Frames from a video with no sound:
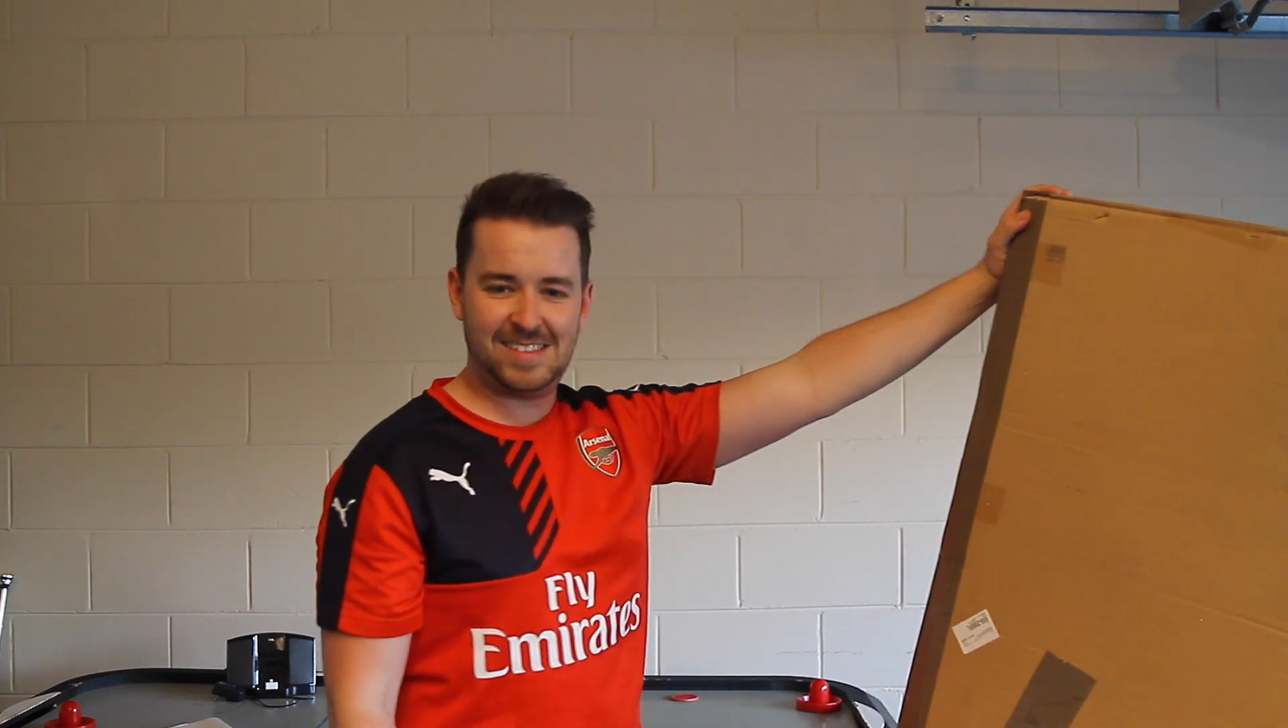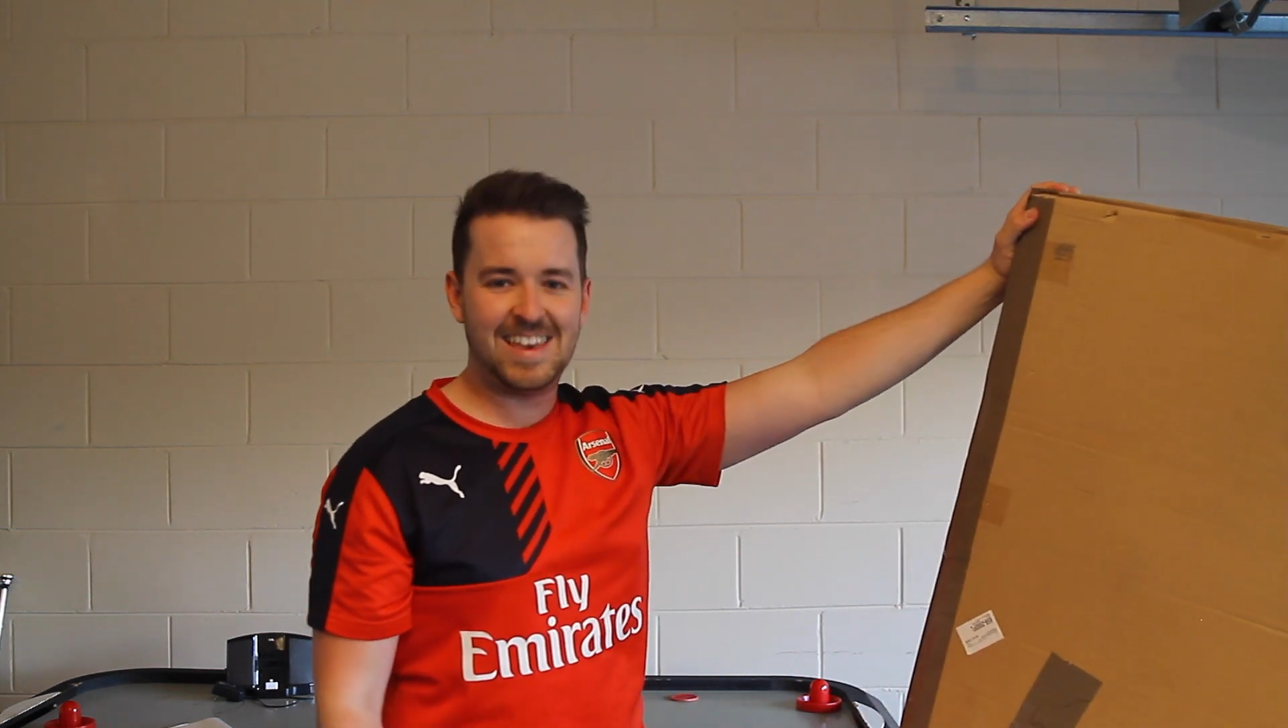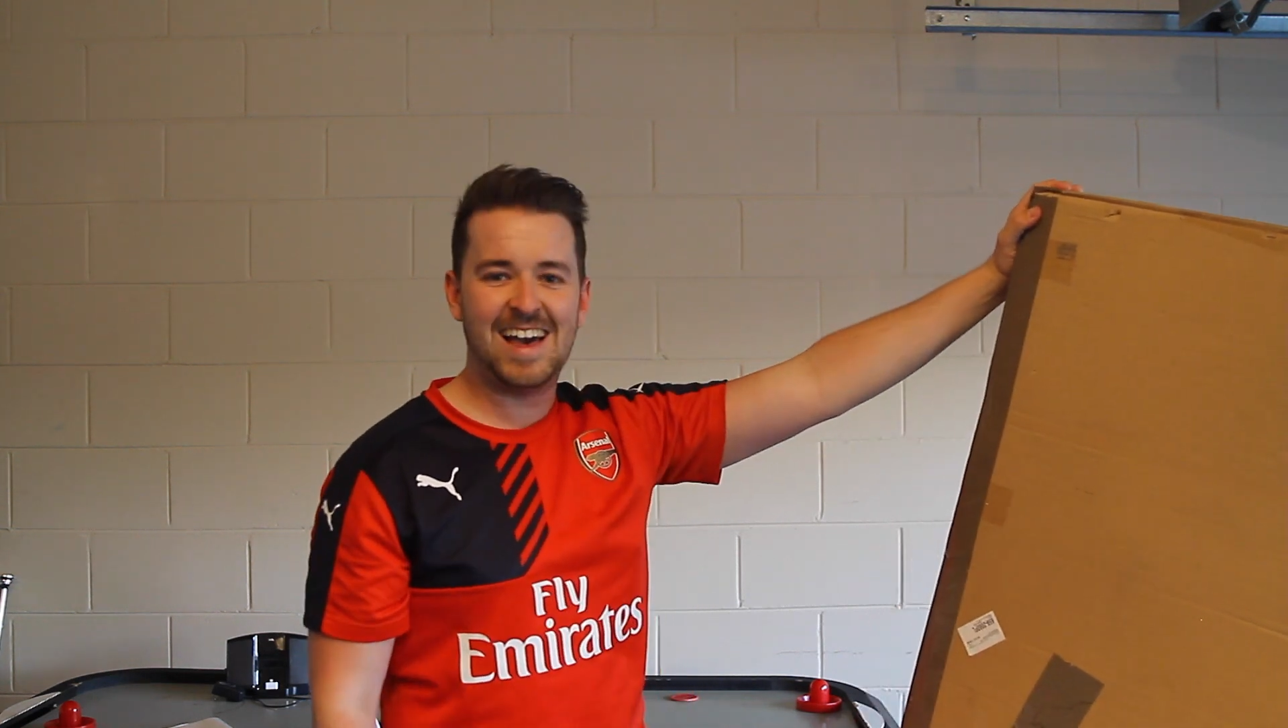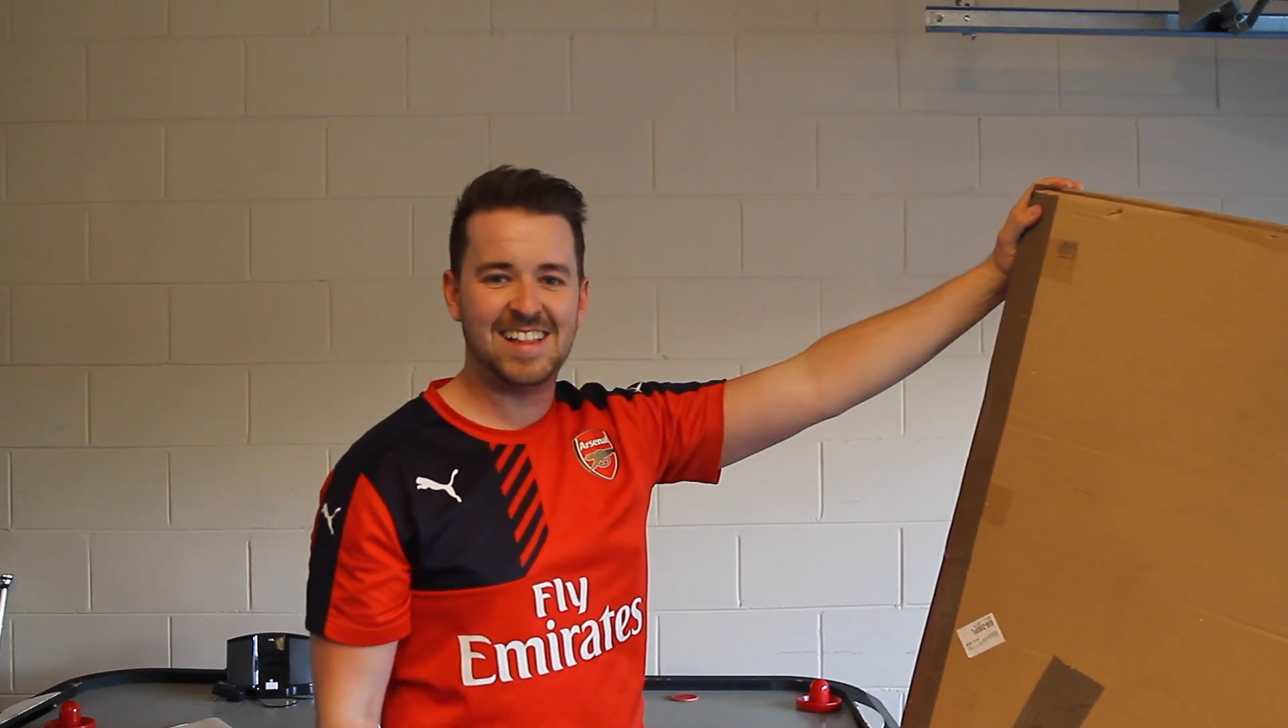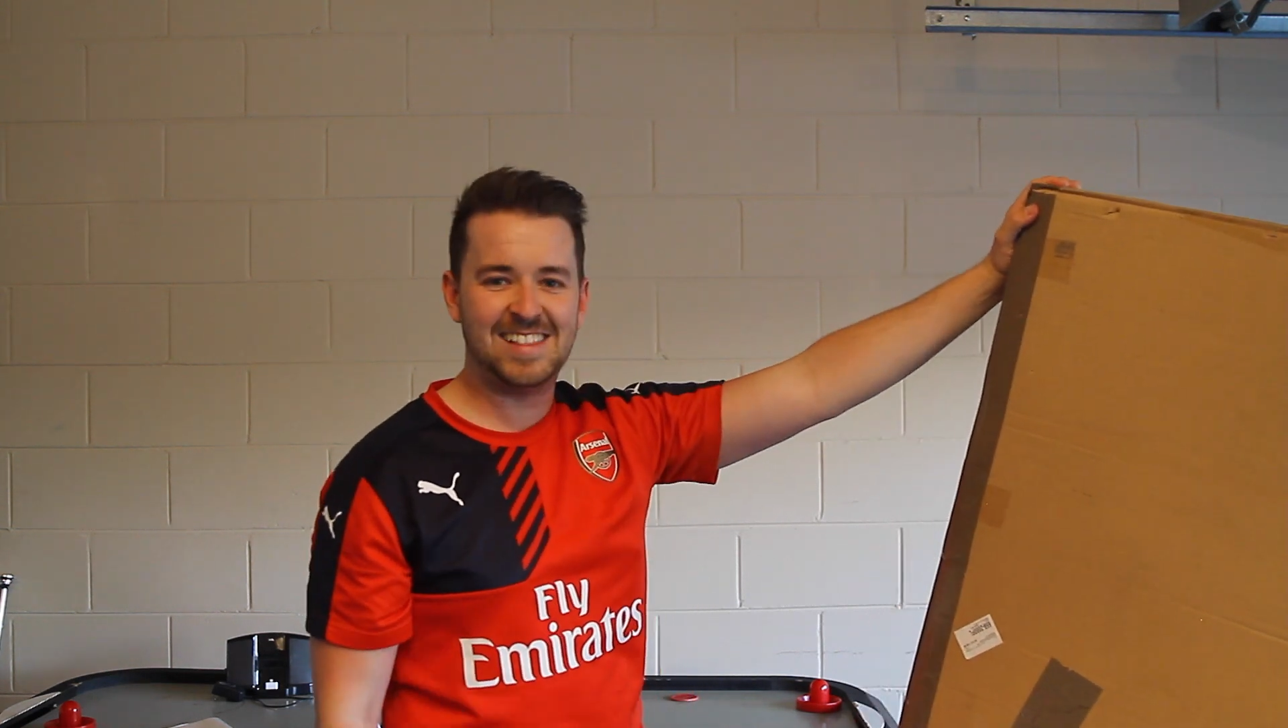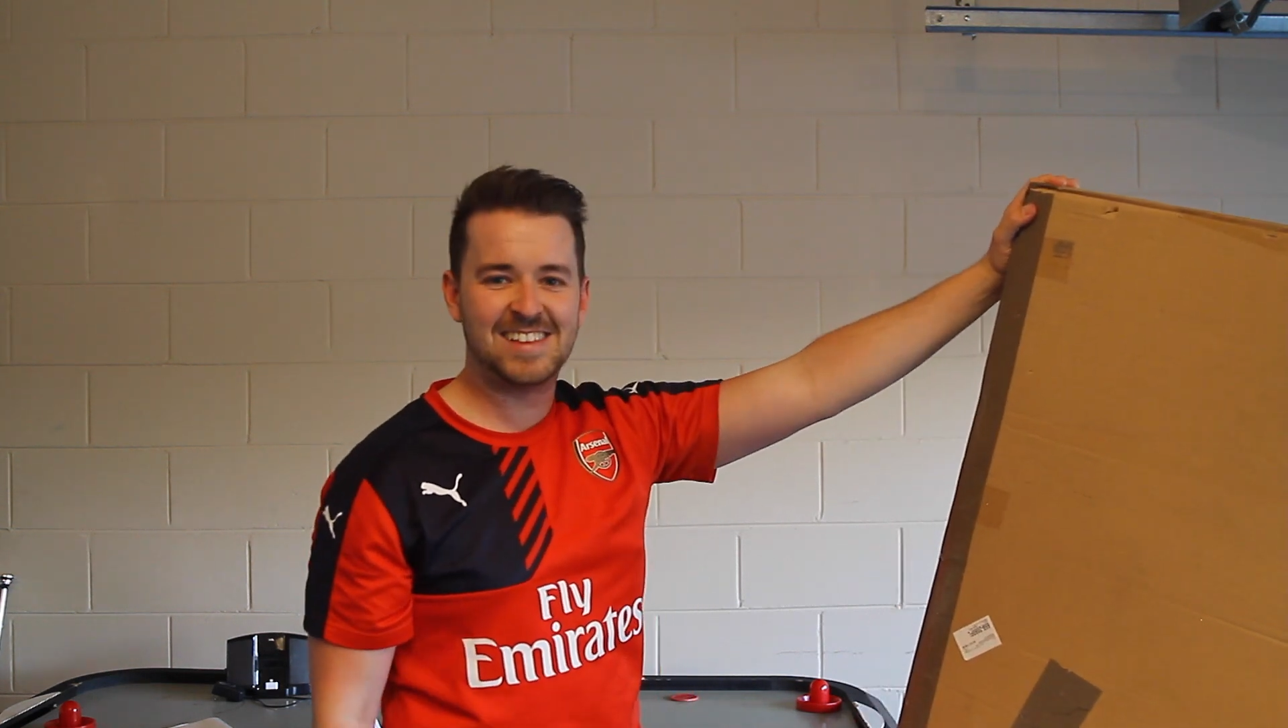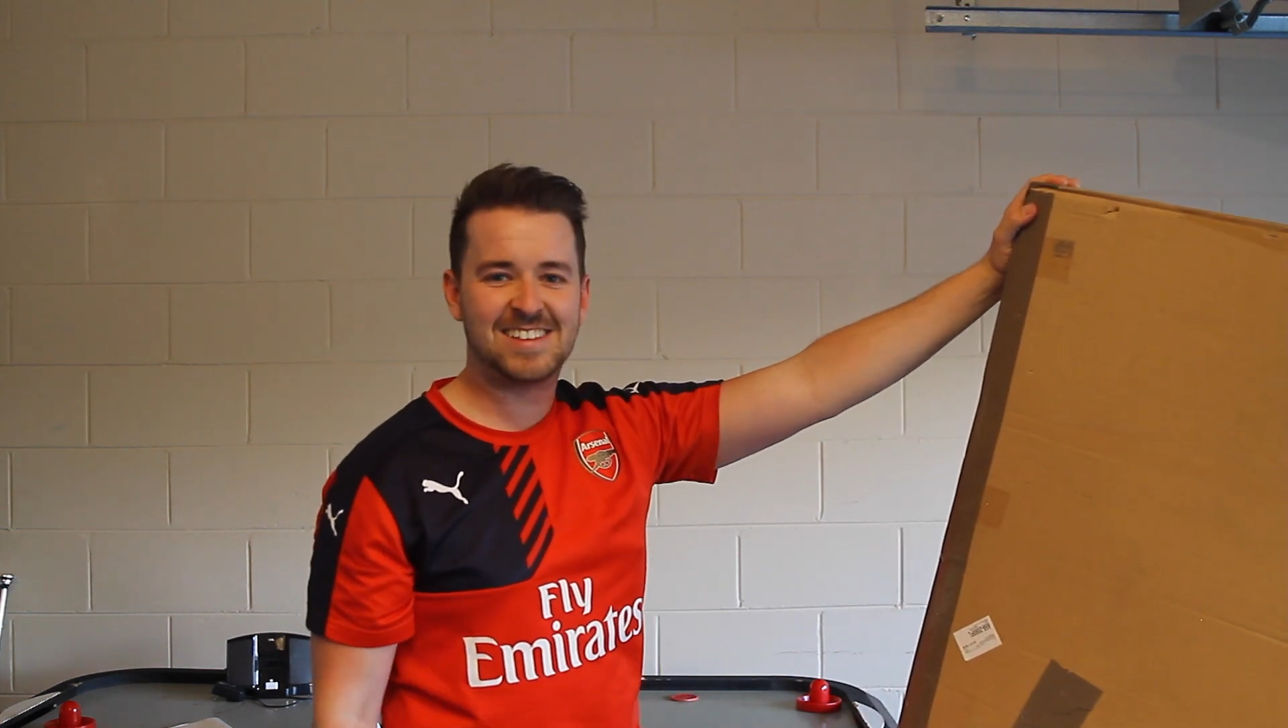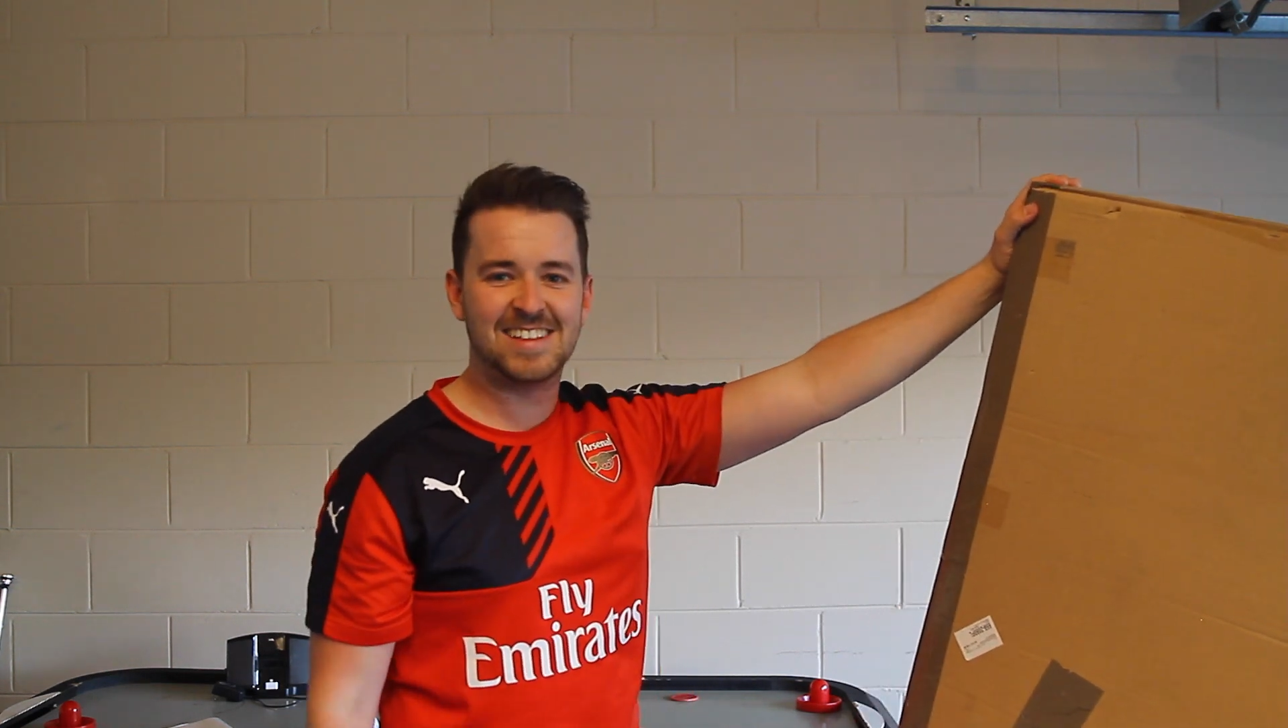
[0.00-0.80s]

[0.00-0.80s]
Yeah, let's get